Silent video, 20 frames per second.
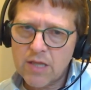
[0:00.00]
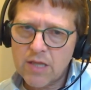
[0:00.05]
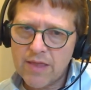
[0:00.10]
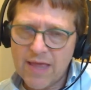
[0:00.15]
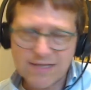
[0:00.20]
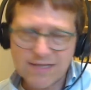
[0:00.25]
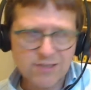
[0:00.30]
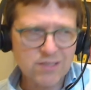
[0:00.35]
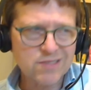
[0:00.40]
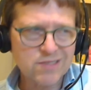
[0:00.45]

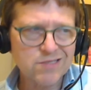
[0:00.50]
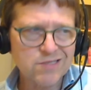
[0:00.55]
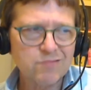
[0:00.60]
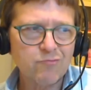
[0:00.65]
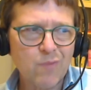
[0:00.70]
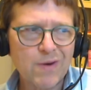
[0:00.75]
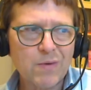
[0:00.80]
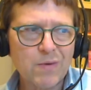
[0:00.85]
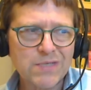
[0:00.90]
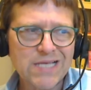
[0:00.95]
That's
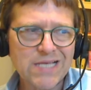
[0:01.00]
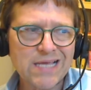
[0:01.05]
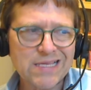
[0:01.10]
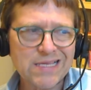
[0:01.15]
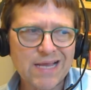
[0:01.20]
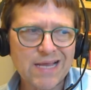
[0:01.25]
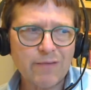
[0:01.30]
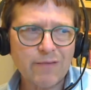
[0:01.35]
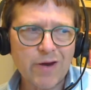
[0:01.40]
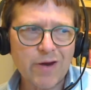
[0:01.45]
when we say the
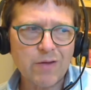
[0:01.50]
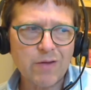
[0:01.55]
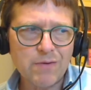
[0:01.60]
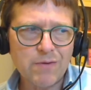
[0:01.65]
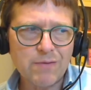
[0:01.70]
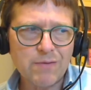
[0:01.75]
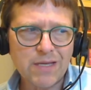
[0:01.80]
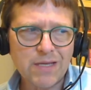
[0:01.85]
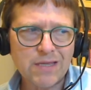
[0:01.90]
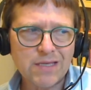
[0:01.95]
same rate,
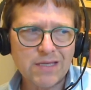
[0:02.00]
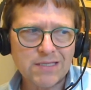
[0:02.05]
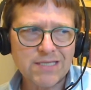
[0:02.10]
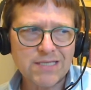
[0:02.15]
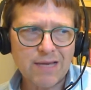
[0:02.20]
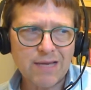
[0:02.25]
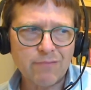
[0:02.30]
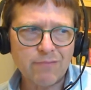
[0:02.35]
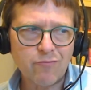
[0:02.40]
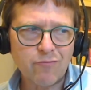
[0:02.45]
we mean the
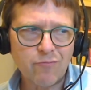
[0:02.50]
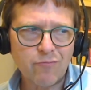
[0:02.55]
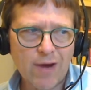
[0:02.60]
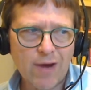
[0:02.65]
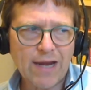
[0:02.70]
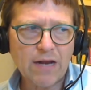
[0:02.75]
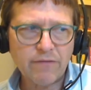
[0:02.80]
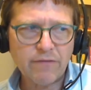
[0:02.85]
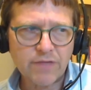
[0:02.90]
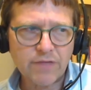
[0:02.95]
same
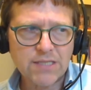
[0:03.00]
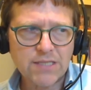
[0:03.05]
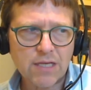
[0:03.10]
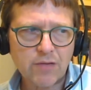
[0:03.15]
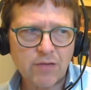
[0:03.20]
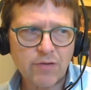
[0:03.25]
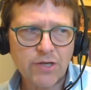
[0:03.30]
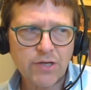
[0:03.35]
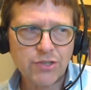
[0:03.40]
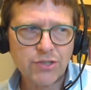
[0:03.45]
rate of
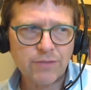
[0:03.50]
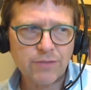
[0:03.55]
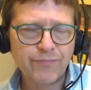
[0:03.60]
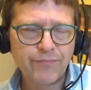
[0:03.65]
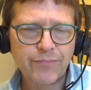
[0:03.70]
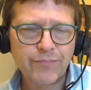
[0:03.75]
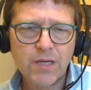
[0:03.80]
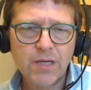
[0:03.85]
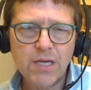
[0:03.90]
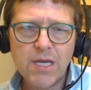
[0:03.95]
acceleration.
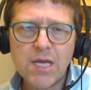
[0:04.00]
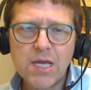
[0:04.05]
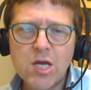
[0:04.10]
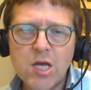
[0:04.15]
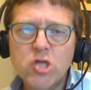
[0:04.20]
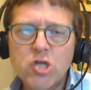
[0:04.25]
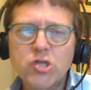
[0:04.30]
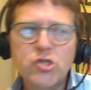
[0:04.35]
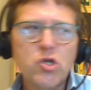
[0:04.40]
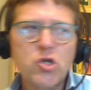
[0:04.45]

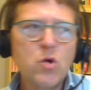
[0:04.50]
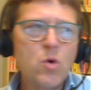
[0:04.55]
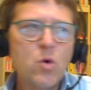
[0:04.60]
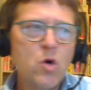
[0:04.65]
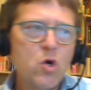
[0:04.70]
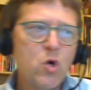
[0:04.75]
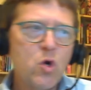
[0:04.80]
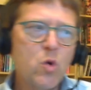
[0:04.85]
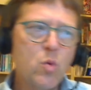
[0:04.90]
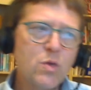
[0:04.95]
So
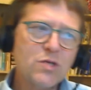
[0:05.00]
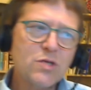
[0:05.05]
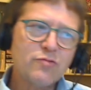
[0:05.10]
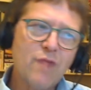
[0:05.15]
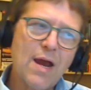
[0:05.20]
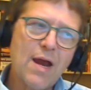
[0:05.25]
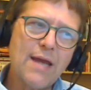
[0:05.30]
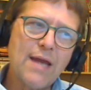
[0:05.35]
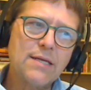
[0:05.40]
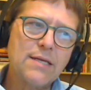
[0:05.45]
who was
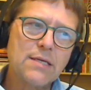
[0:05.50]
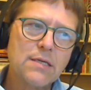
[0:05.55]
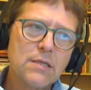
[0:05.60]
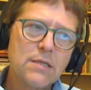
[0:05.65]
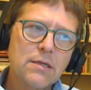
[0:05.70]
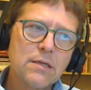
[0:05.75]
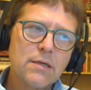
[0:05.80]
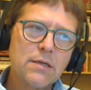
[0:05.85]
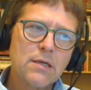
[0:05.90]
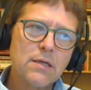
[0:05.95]
right?
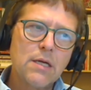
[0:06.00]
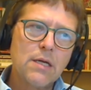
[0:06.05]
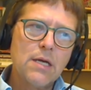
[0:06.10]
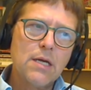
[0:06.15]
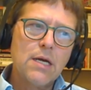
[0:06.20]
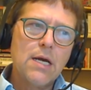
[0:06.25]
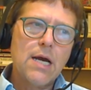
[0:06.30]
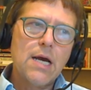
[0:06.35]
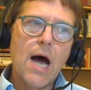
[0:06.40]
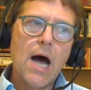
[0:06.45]

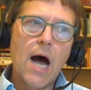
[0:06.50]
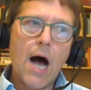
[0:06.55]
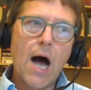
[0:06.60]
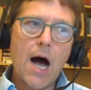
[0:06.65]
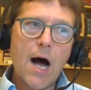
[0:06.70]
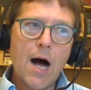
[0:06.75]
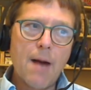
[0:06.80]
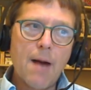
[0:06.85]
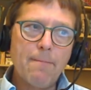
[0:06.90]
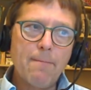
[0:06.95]

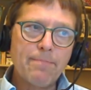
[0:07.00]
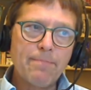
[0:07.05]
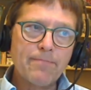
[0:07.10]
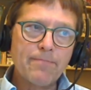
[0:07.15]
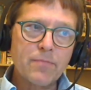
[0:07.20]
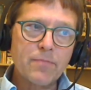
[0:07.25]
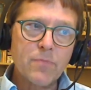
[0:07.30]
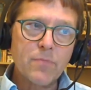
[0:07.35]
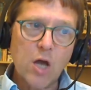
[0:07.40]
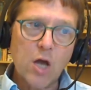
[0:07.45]

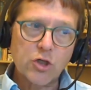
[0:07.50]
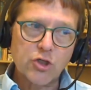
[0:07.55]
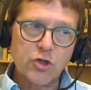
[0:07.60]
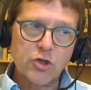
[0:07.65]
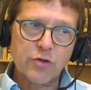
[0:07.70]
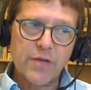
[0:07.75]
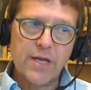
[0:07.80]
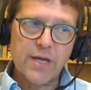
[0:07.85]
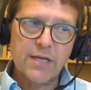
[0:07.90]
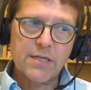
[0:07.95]
Not
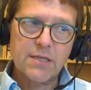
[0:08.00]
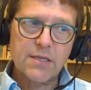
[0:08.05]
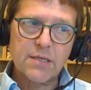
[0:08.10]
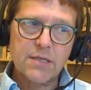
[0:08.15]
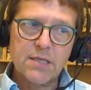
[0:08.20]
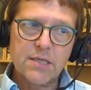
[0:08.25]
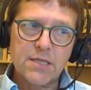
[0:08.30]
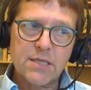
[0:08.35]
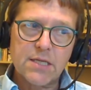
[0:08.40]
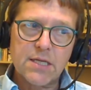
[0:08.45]
sure that
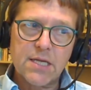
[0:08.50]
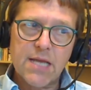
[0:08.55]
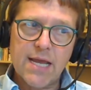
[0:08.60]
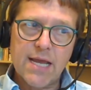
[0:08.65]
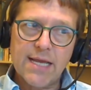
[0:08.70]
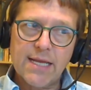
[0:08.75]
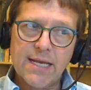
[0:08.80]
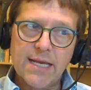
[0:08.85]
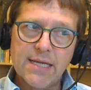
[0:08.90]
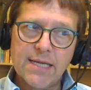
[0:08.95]

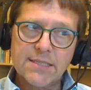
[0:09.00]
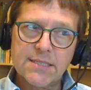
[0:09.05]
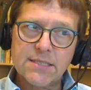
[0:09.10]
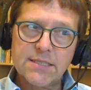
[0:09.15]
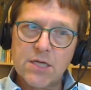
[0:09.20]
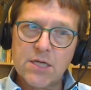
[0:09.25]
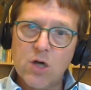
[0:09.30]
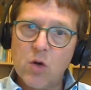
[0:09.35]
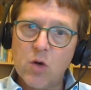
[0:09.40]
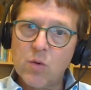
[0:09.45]
it
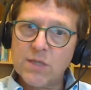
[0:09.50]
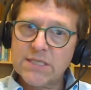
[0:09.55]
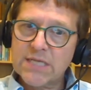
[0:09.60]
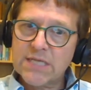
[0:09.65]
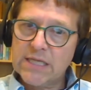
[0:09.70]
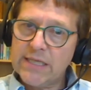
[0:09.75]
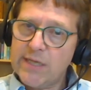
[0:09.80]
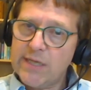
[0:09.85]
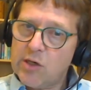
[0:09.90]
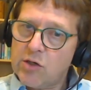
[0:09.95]
is always
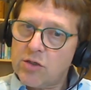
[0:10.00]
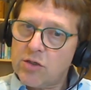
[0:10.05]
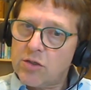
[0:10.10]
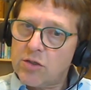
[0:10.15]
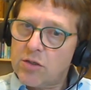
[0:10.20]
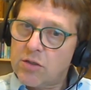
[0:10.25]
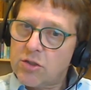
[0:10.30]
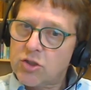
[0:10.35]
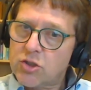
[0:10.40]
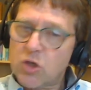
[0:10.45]
clear.
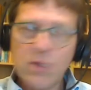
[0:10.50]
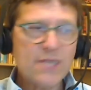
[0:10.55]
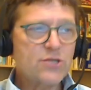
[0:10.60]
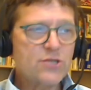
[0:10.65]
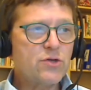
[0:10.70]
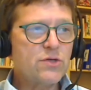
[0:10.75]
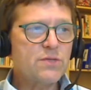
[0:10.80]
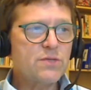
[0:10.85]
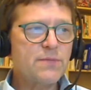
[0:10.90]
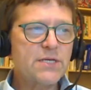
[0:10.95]
So let's
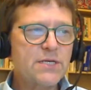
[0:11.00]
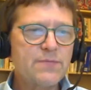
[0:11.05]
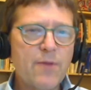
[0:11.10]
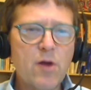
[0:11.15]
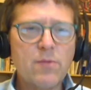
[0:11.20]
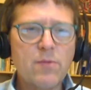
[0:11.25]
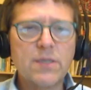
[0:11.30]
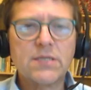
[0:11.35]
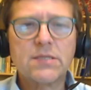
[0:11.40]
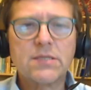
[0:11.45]
do some
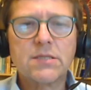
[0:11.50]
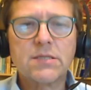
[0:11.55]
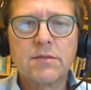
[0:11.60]
experiments.